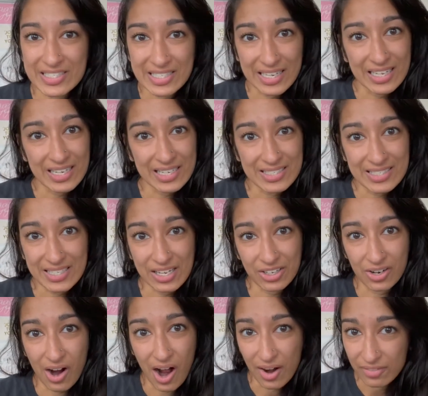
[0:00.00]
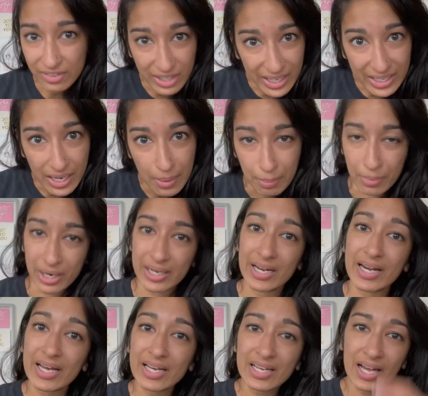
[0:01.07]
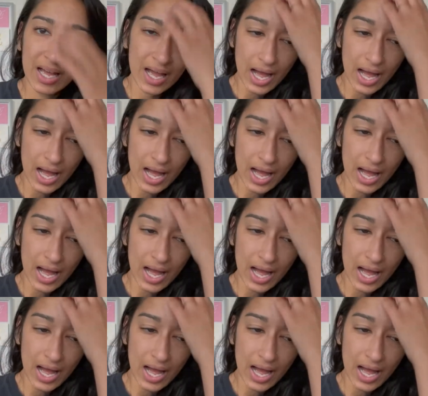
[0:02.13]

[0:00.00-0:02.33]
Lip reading: it is that you're offering and marketing.